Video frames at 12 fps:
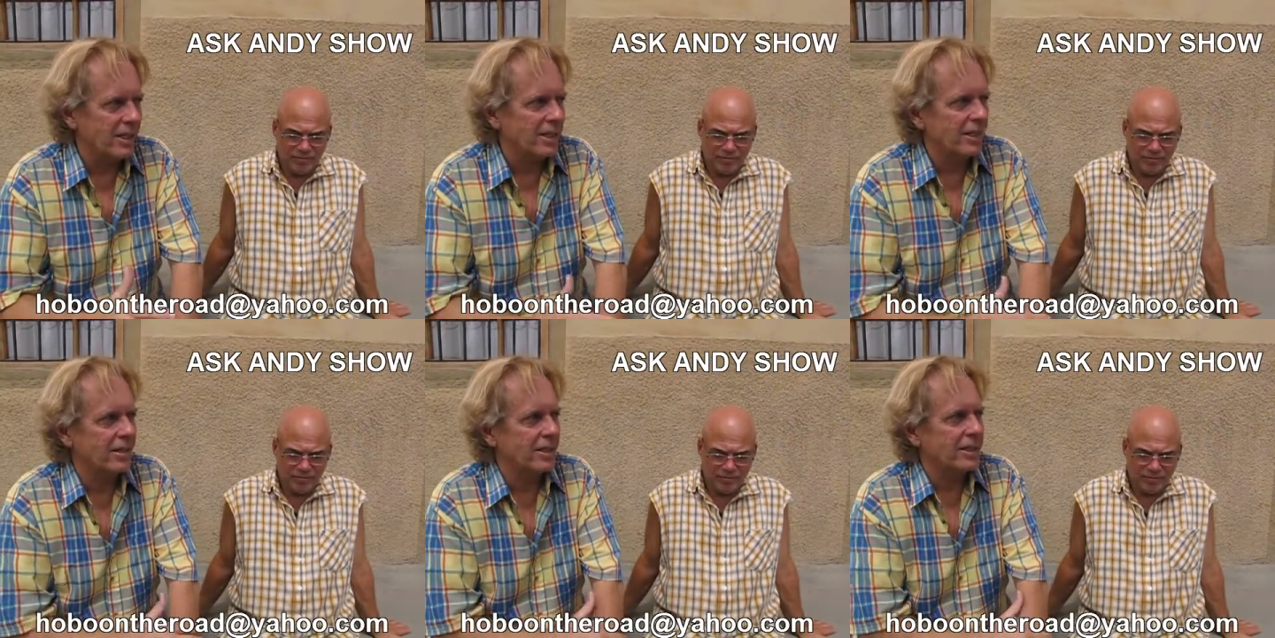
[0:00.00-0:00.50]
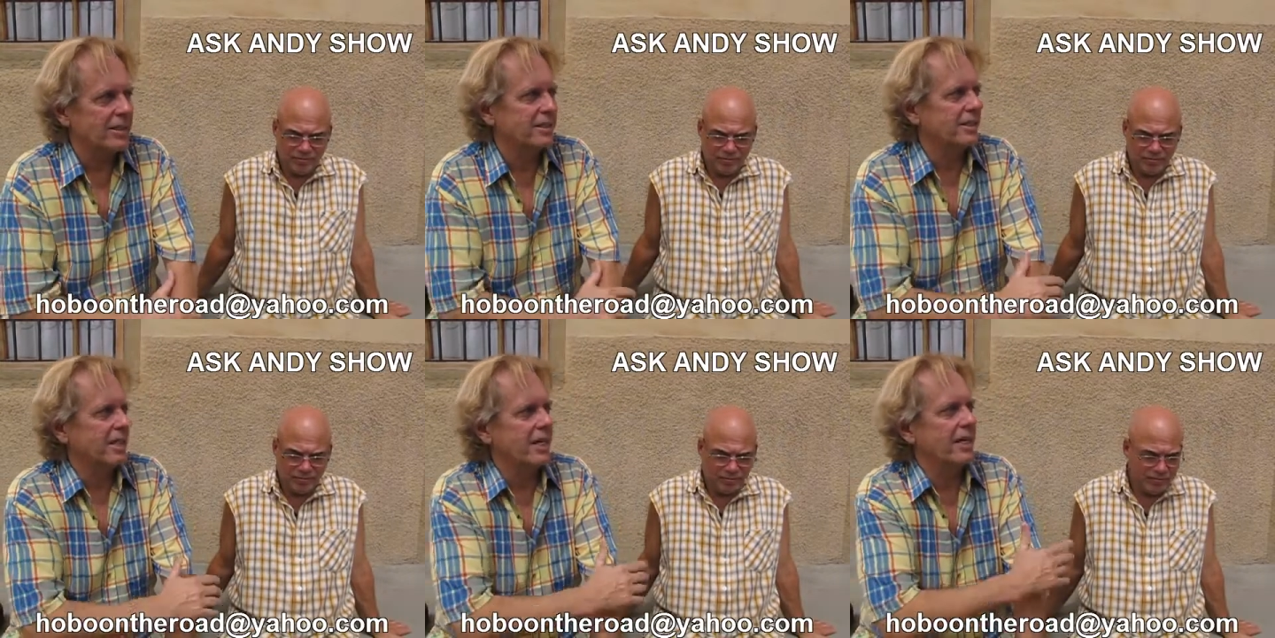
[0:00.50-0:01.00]
Speaker 1: here is
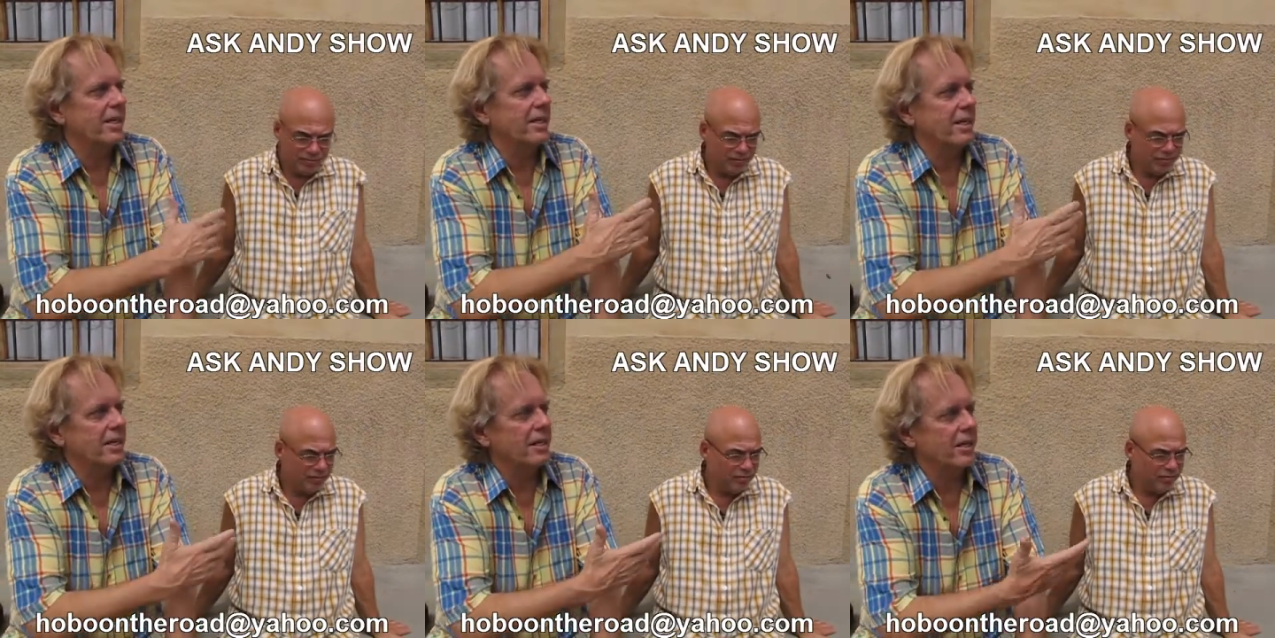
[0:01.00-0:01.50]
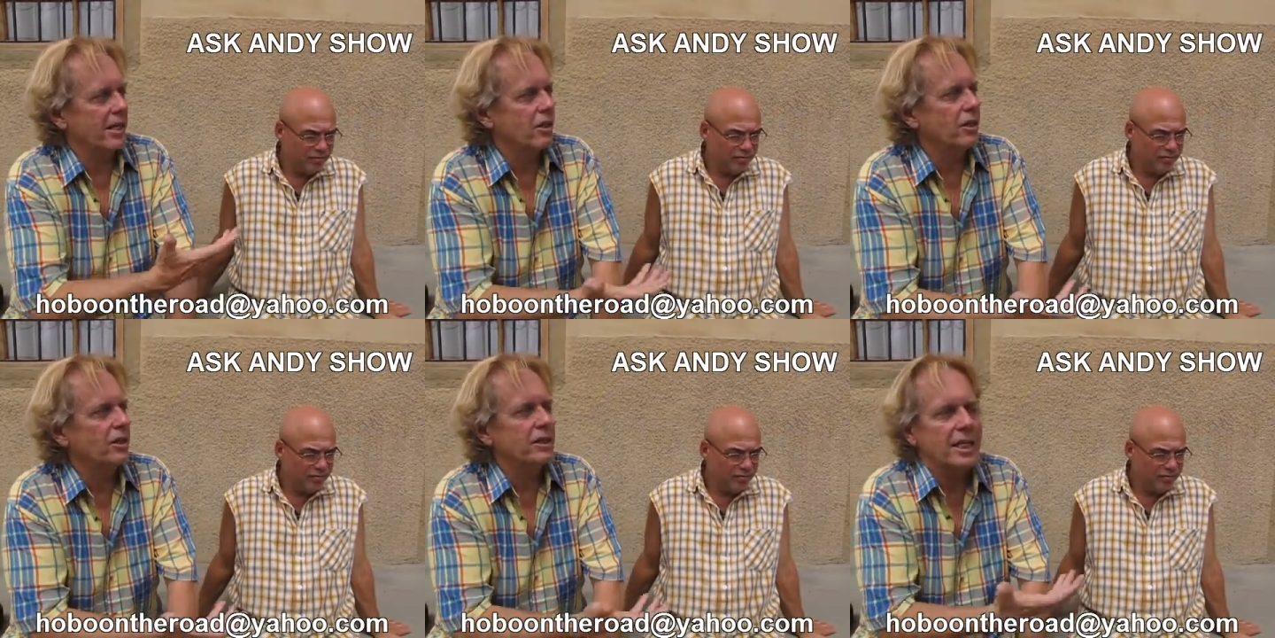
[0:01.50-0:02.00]
say they they
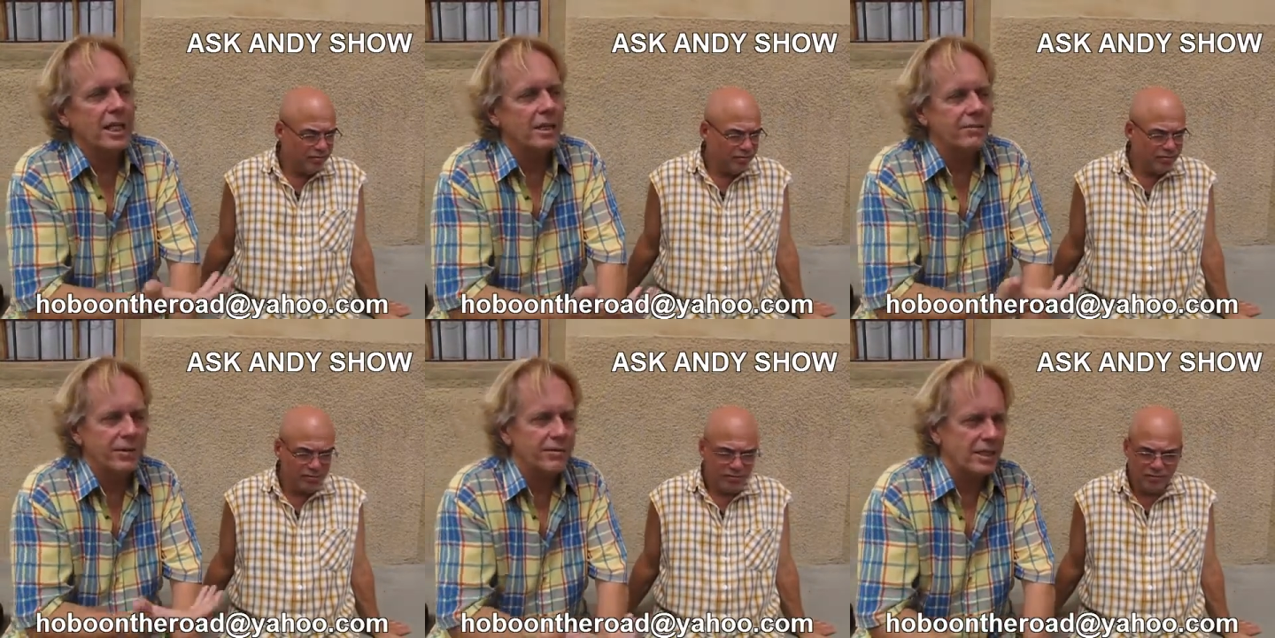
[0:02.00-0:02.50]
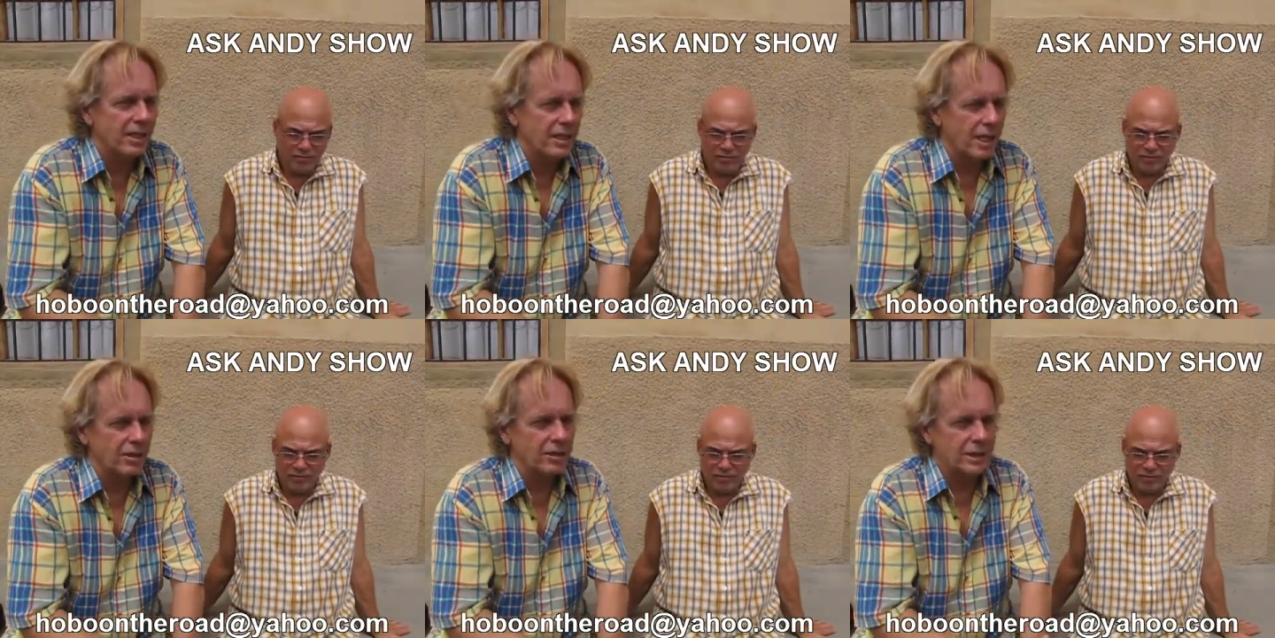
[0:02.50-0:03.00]
earn ten, fifteen
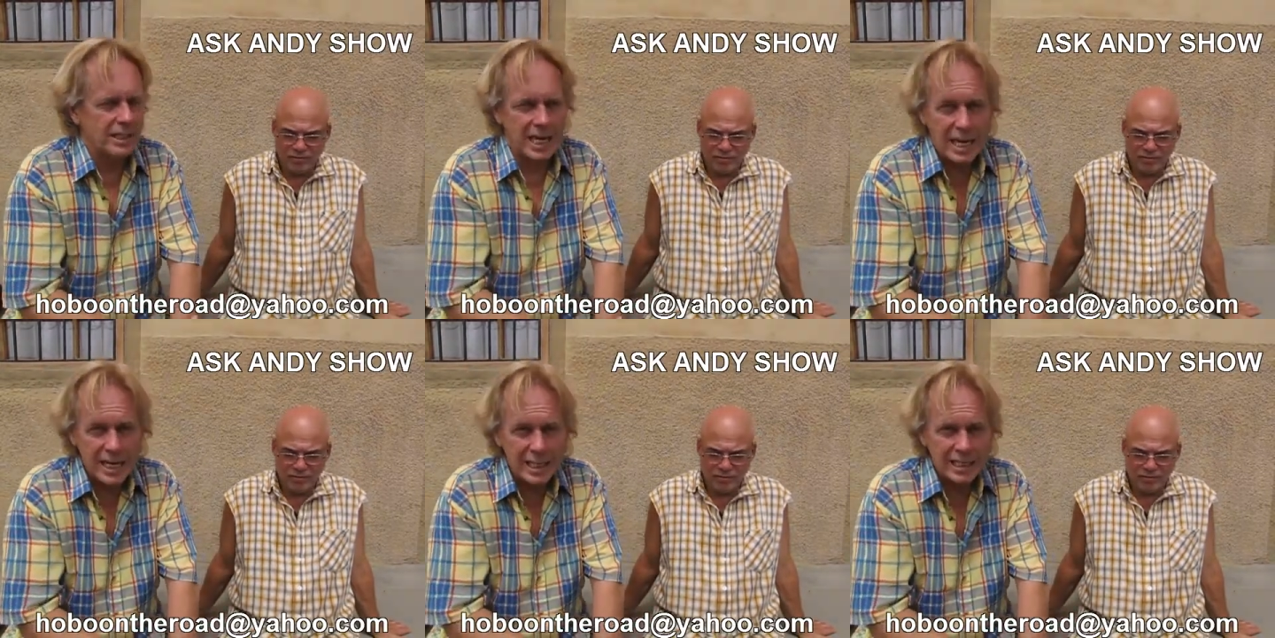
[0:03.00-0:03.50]
dollars a day.